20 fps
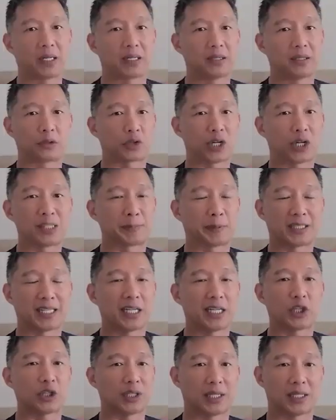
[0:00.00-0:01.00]
in the
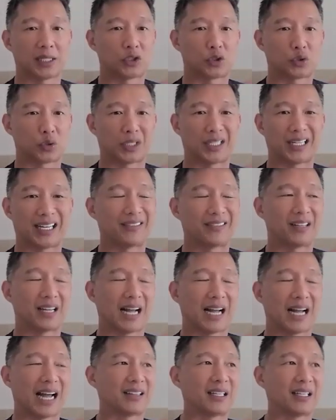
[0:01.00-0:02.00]
transportation industry.
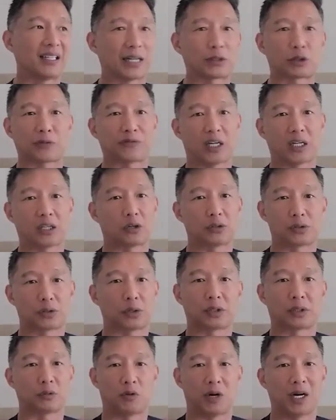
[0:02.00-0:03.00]
And I think electric vehicle is
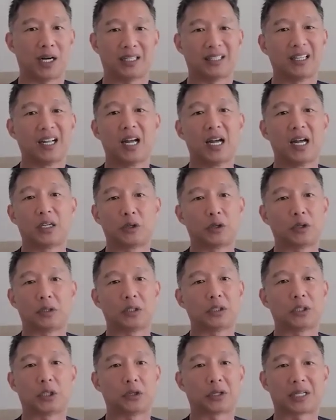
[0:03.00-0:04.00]
only one.
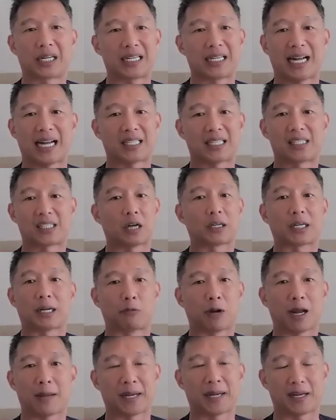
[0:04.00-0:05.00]
You're looking at in
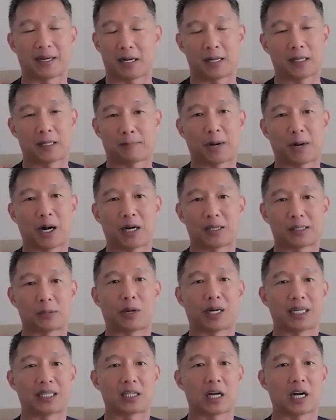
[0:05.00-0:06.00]
Saudi Arabia and the parts
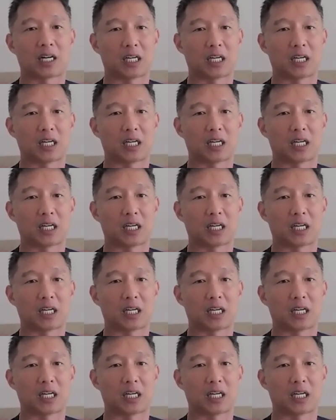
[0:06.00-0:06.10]
already